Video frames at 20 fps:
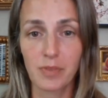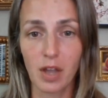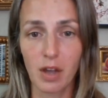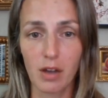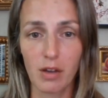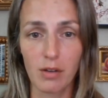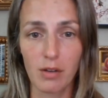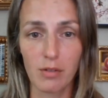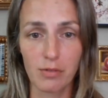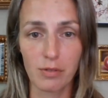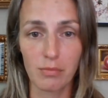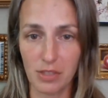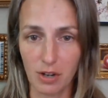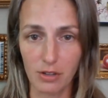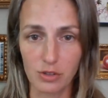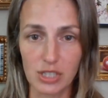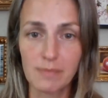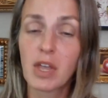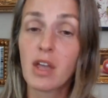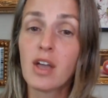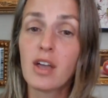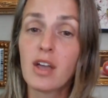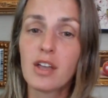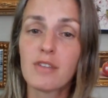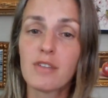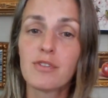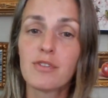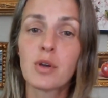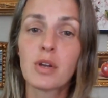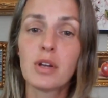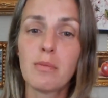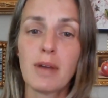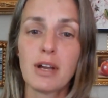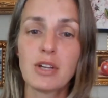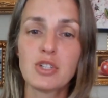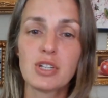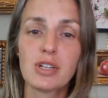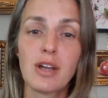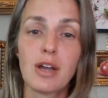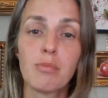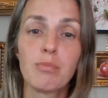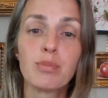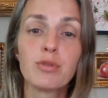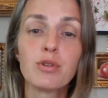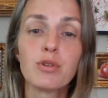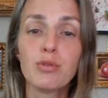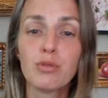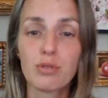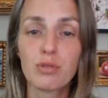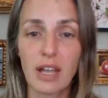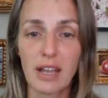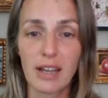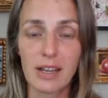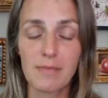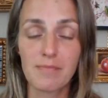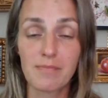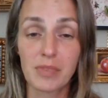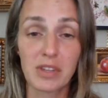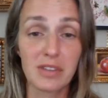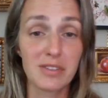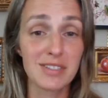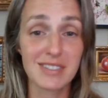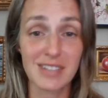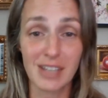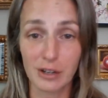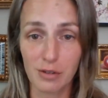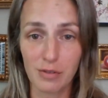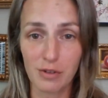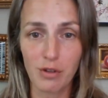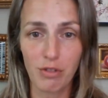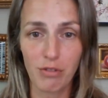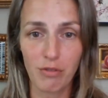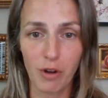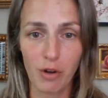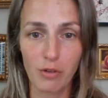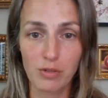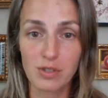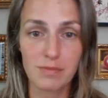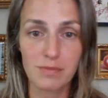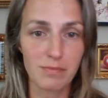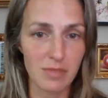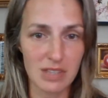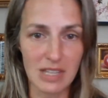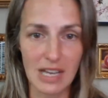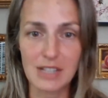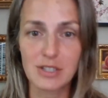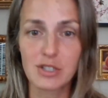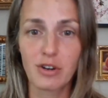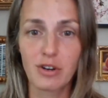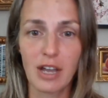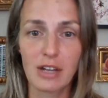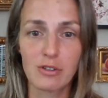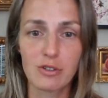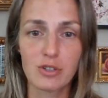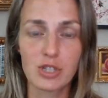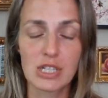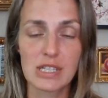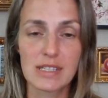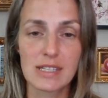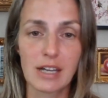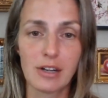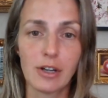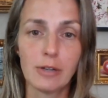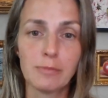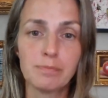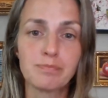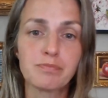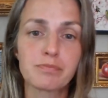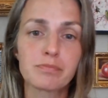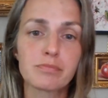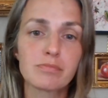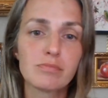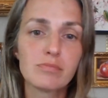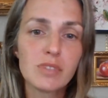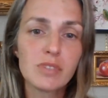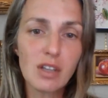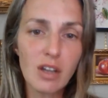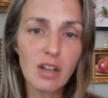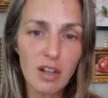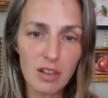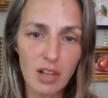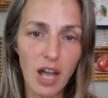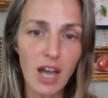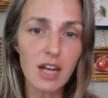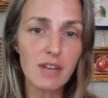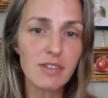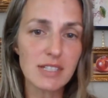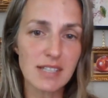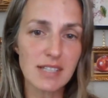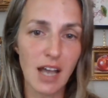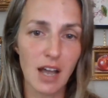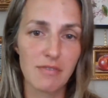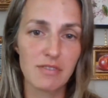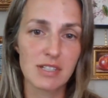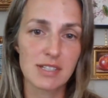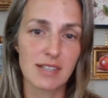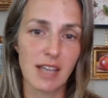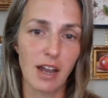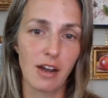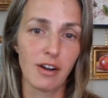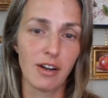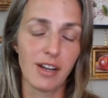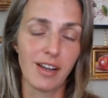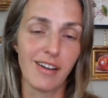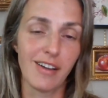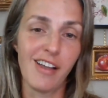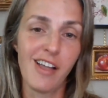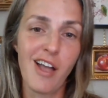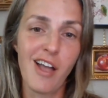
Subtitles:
of modality, if you can imagine a blue light in the center of your throat, that's your energy center. A lot of us have this area